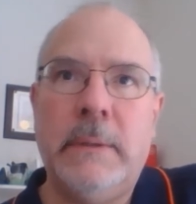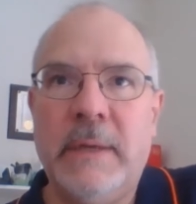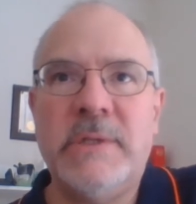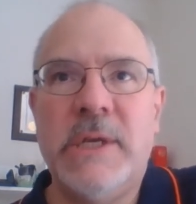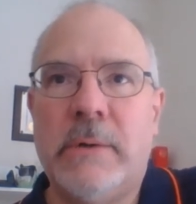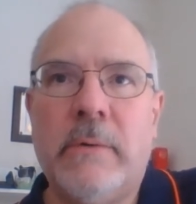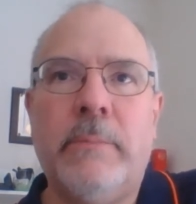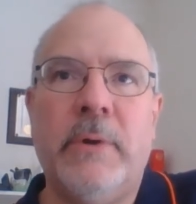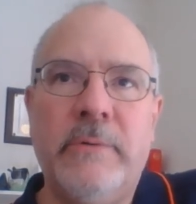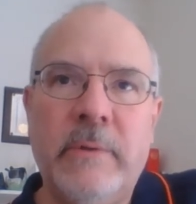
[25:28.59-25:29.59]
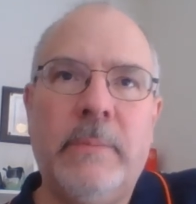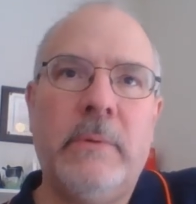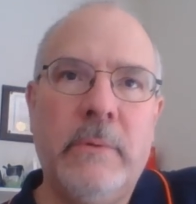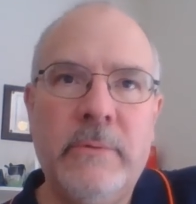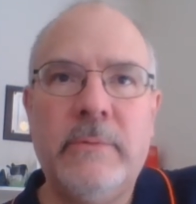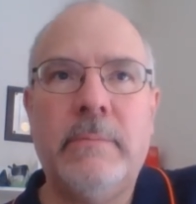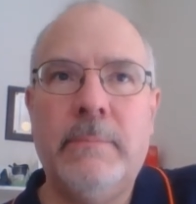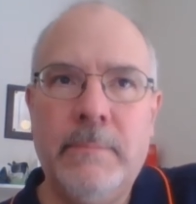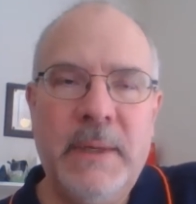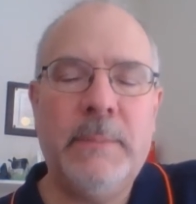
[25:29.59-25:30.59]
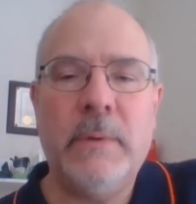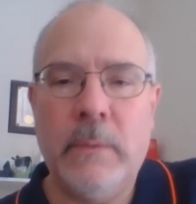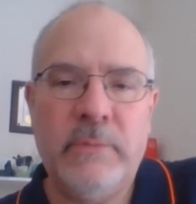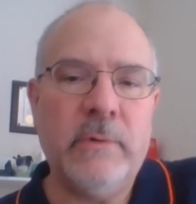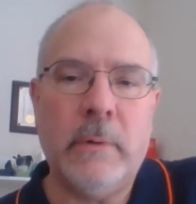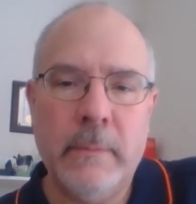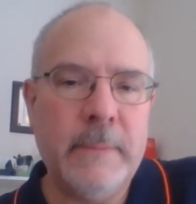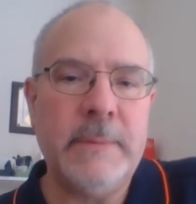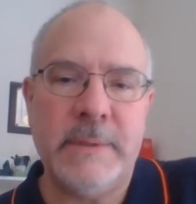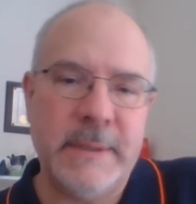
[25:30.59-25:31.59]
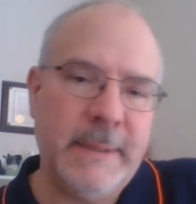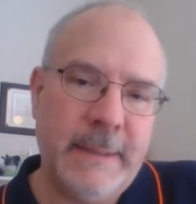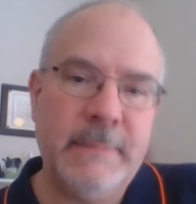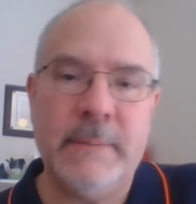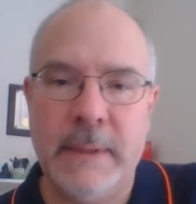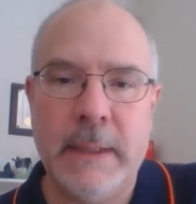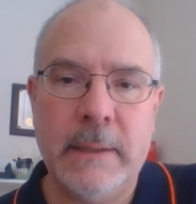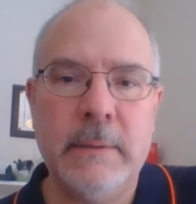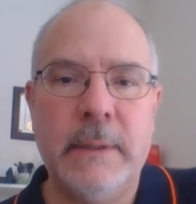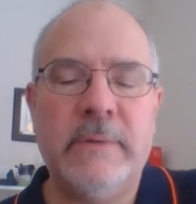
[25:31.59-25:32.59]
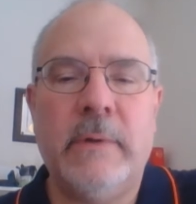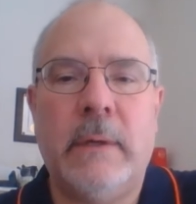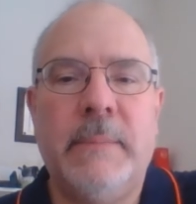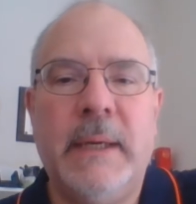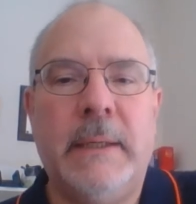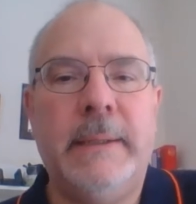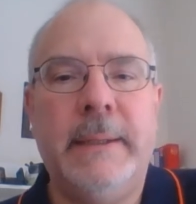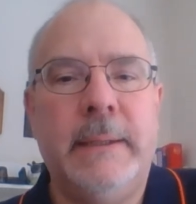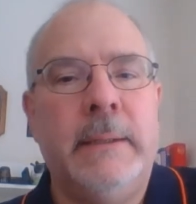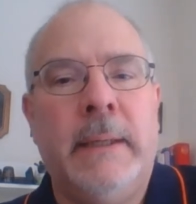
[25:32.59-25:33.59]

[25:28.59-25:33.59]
as general principles, people absorbed them and said, yeah, maybe that's not a bad idea.